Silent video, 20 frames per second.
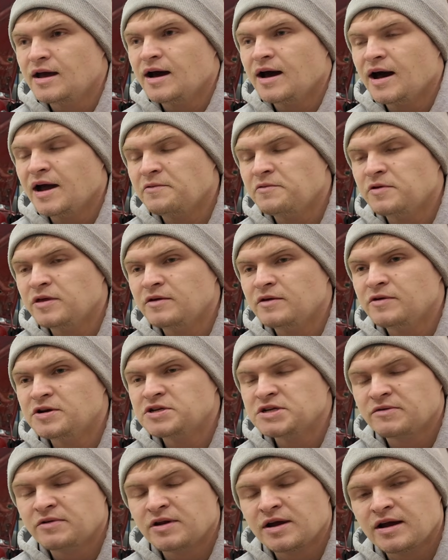I really
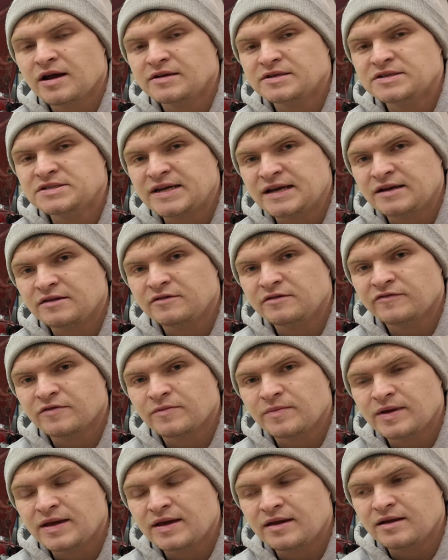wish I would have gone standalone
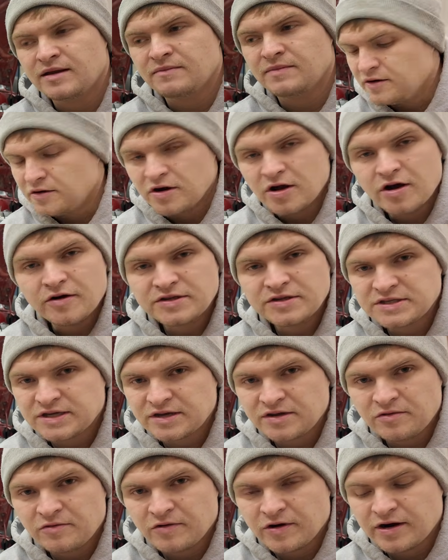from the beginning. You know it's
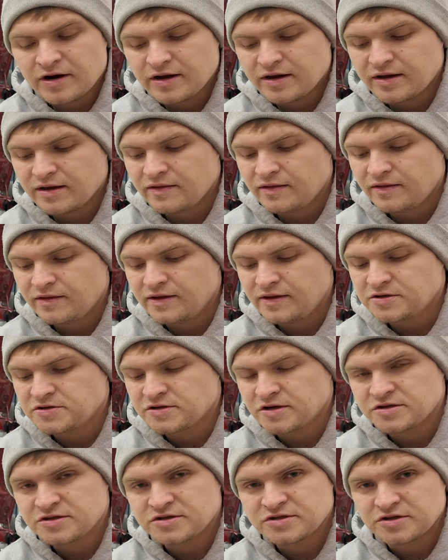going to work. The
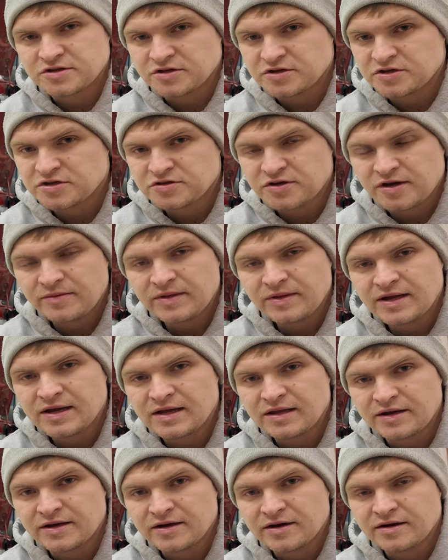instructions are extremely
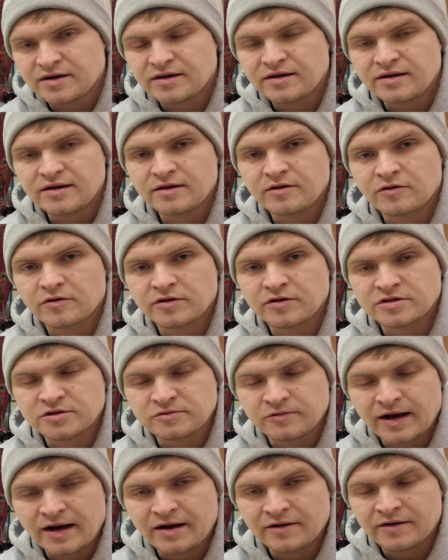clear in order to
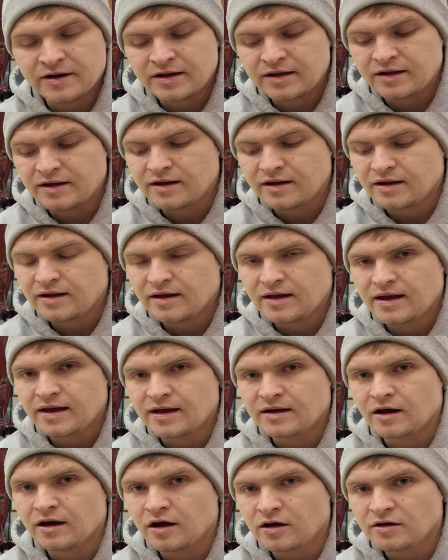wire it in,
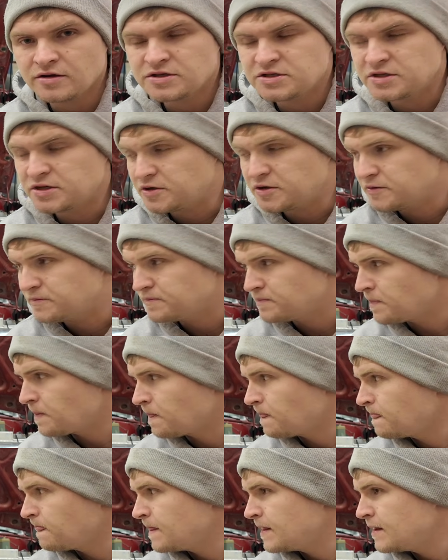and also
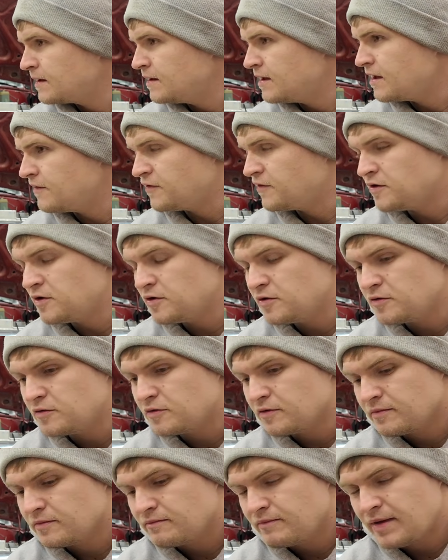if
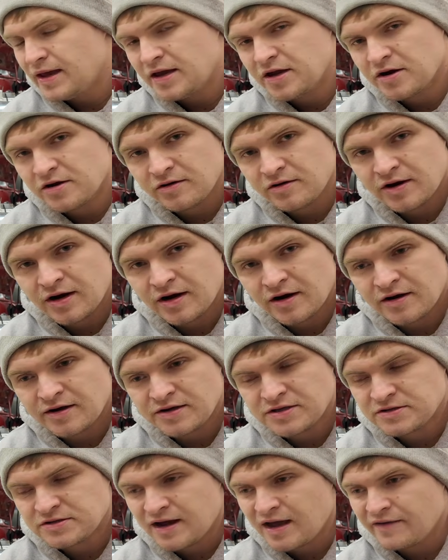you make your own
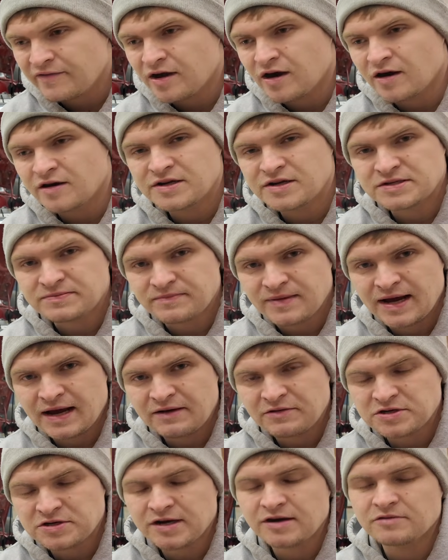harness or have a harness
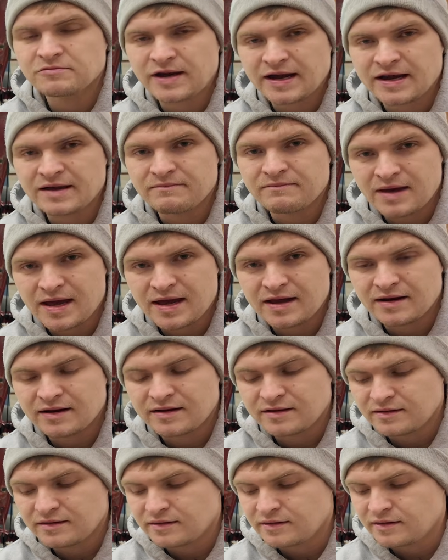made, which I would
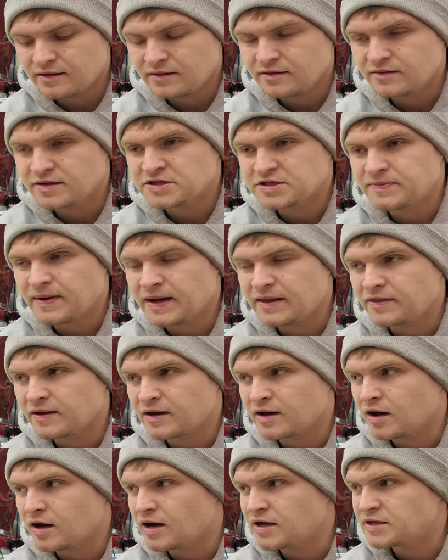recommend despite the
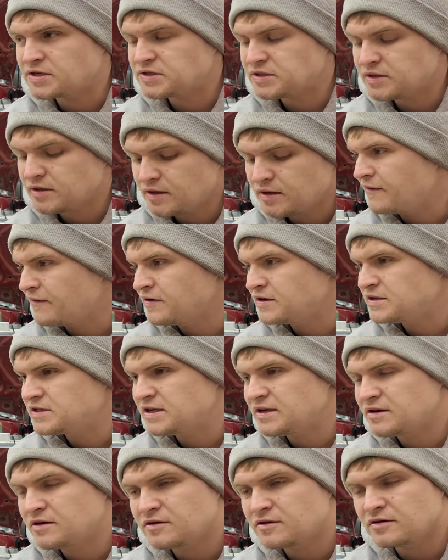cost, every
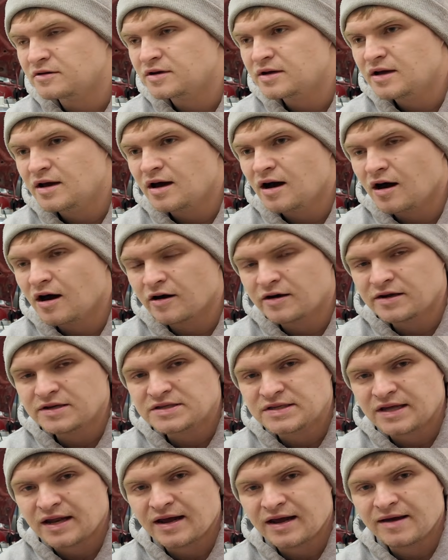single
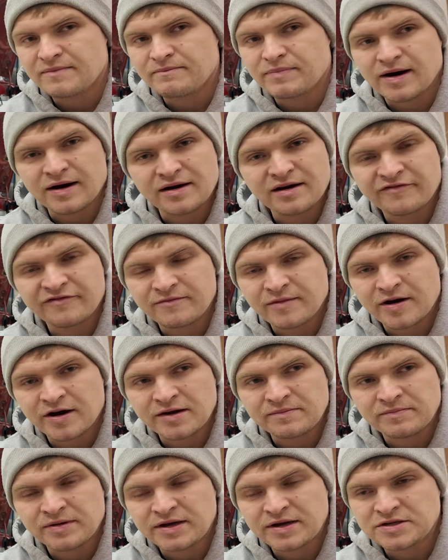harness that I bought off a
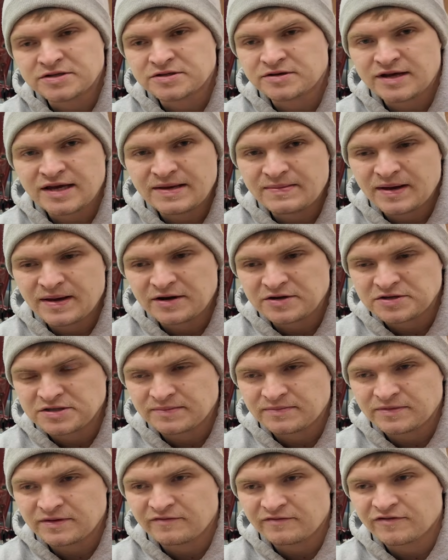marketplace or eBay or
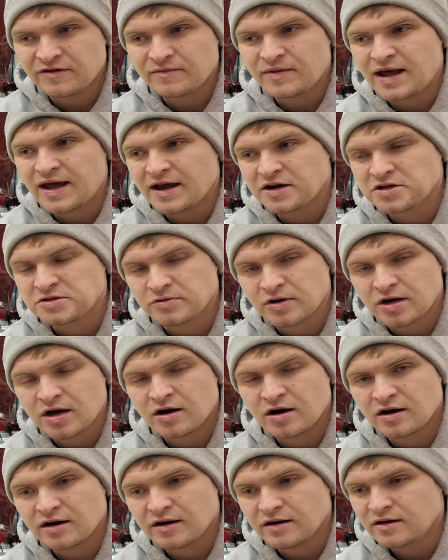something from an actual
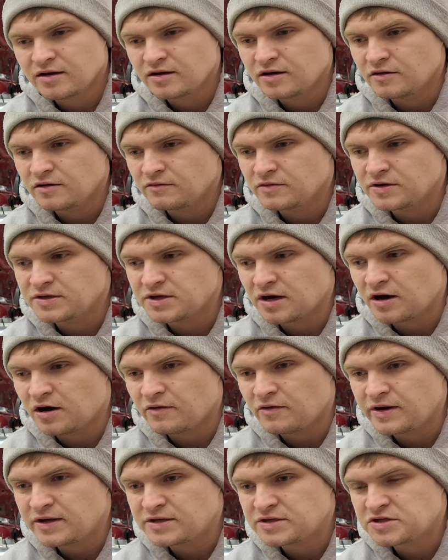car was
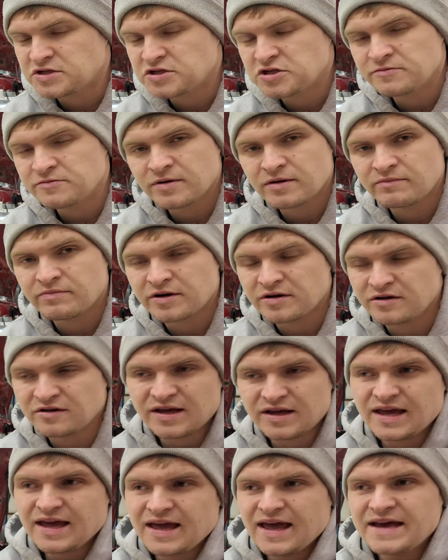always super
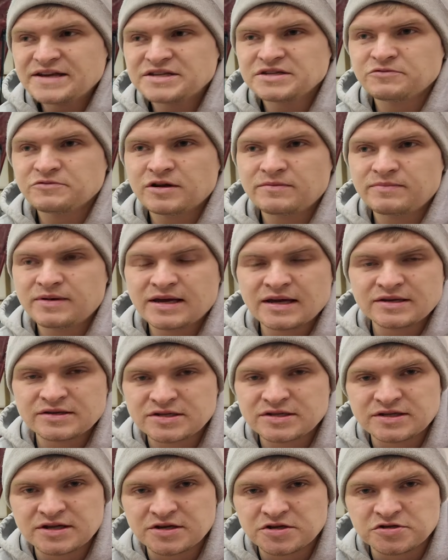brittle, as it would be because
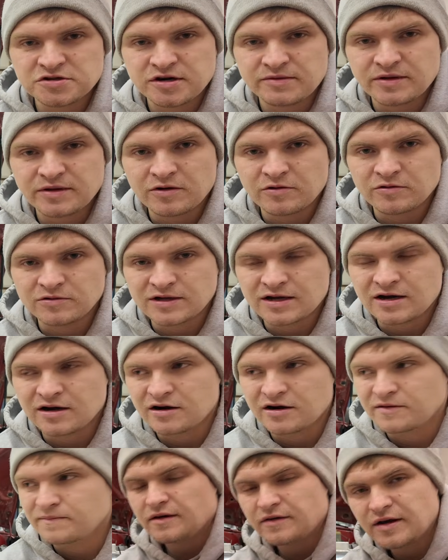it's an extremely old
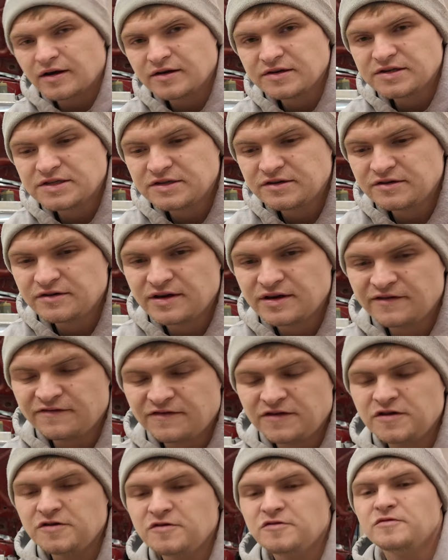car. I would also,
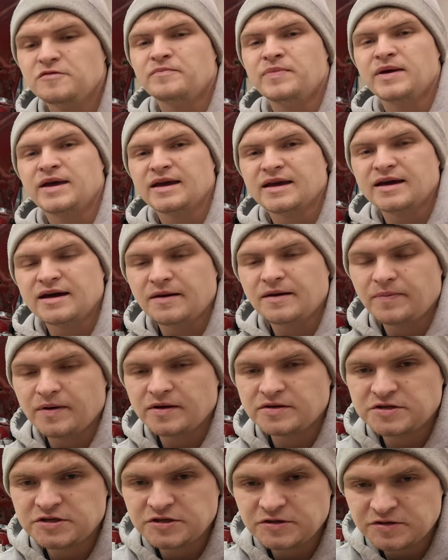if you pick up
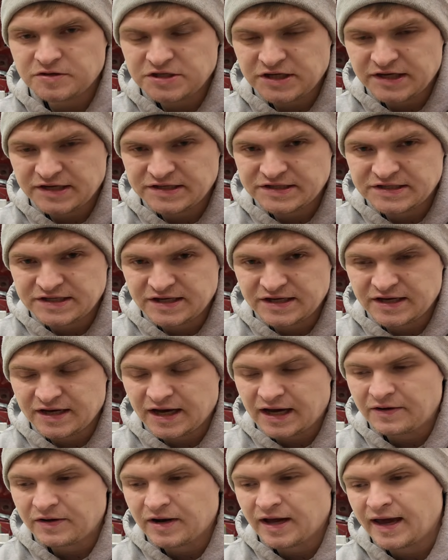a 2JZ,
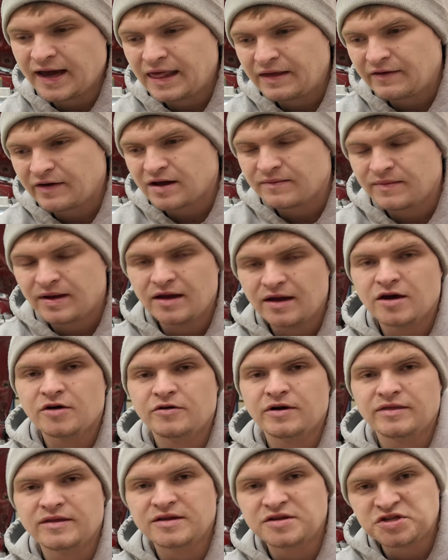I would highly recommend
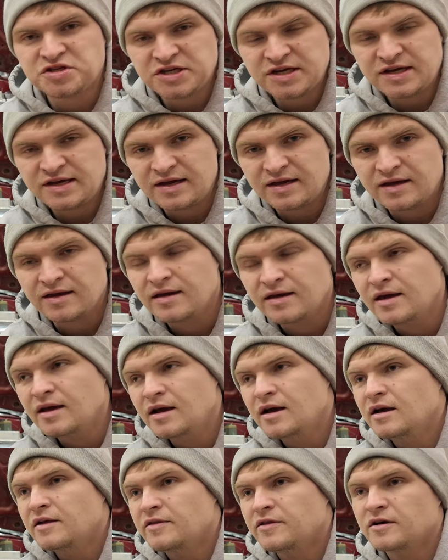going the GE.
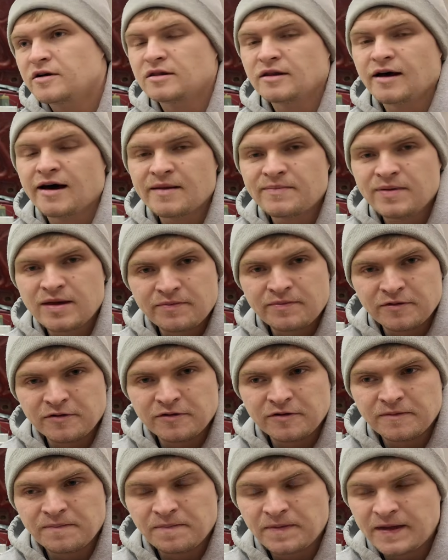There are a lot of
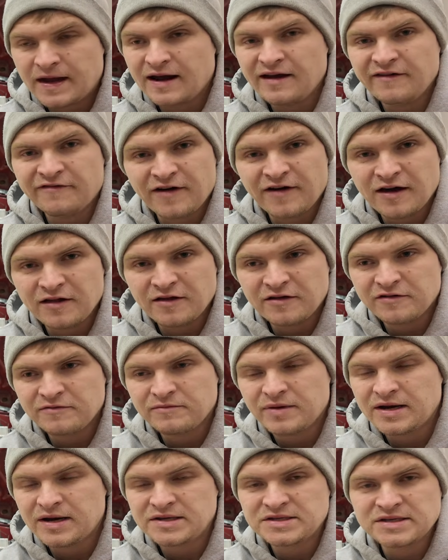people that I follow,
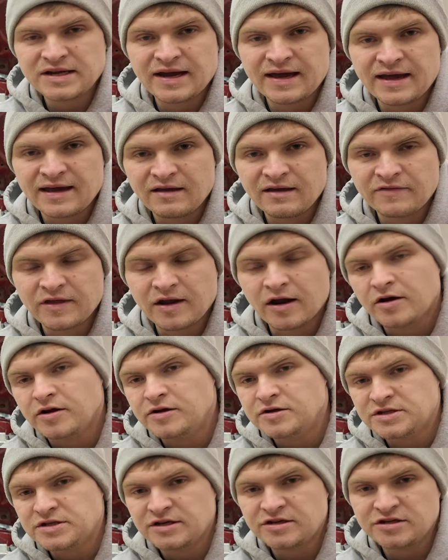buddies that I have, that are
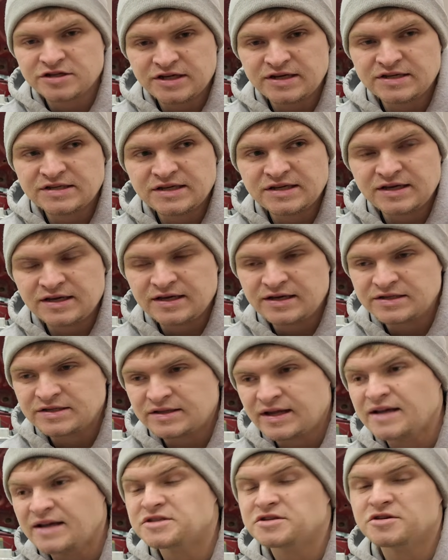using GTEs,
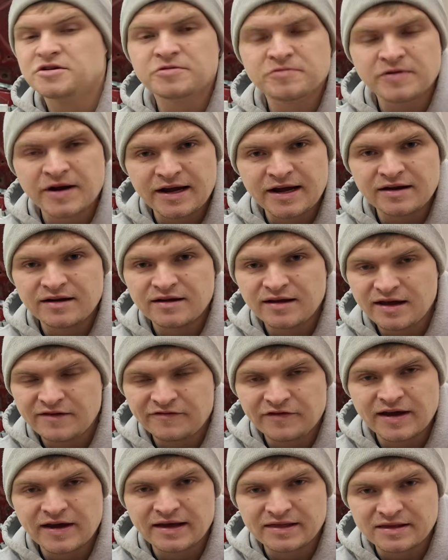and that's great
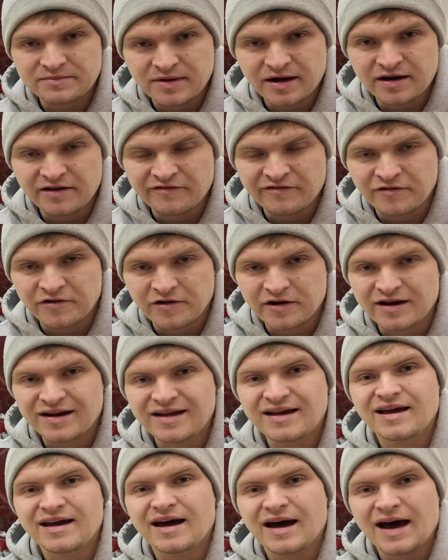if you got the money for it.
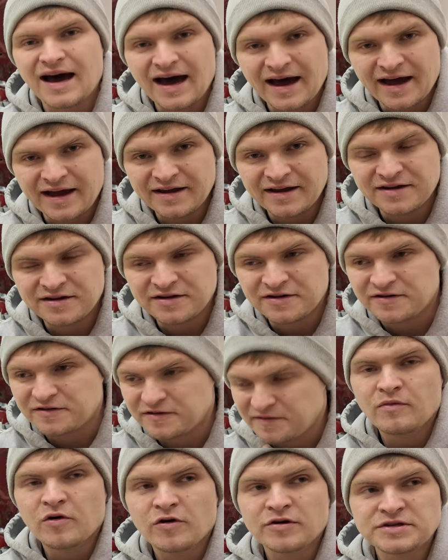I
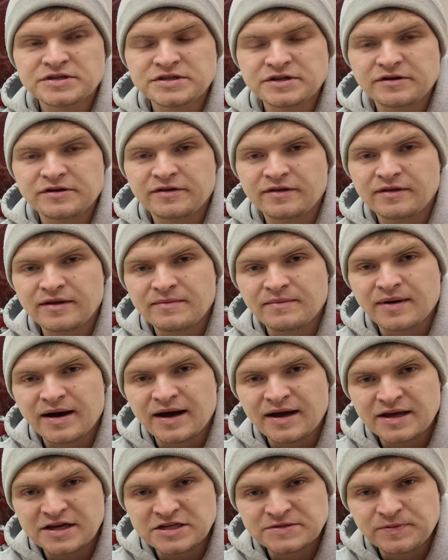don't. More so, in
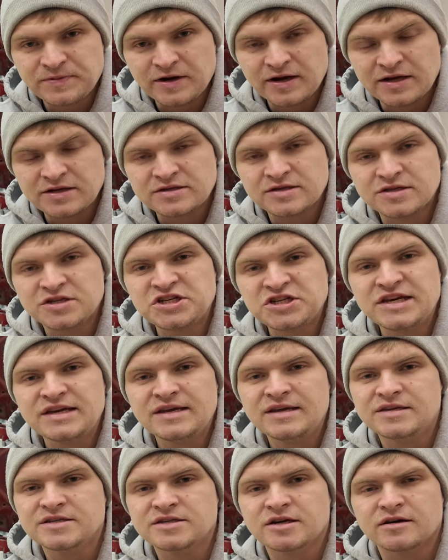my experience, the
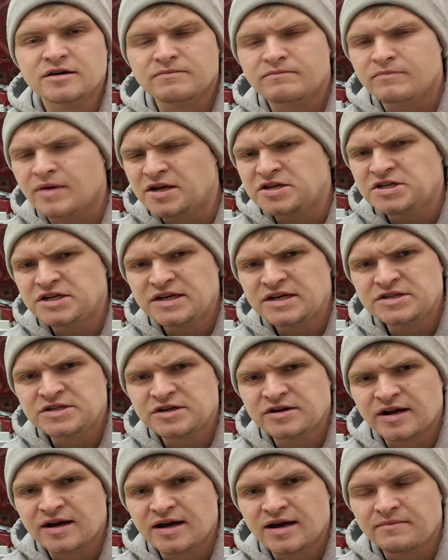GEs are much
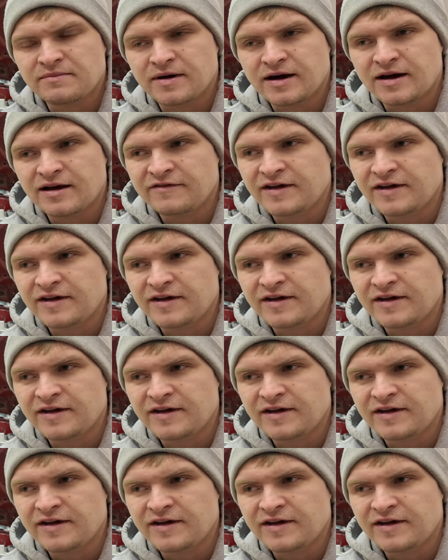easier to come by.